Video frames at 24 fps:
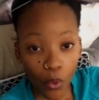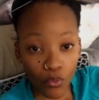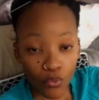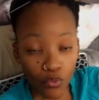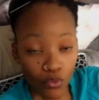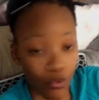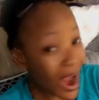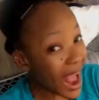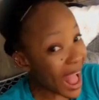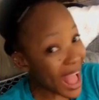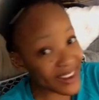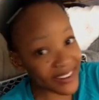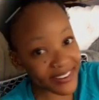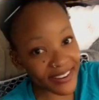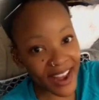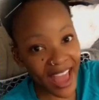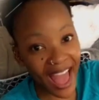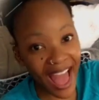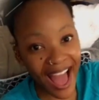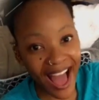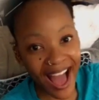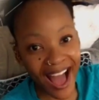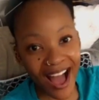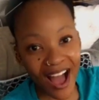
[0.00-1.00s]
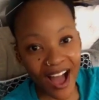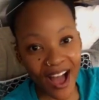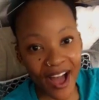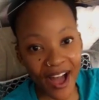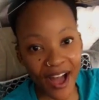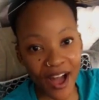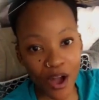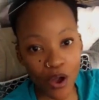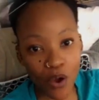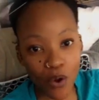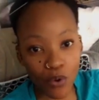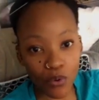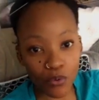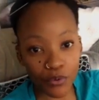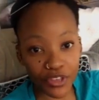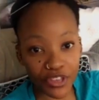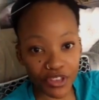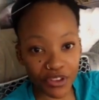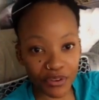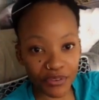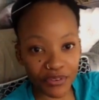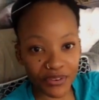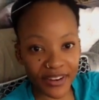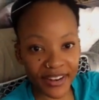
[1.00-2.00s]
Right now,
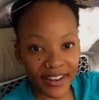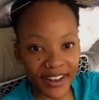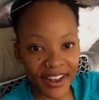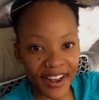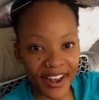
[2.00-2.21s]
you're a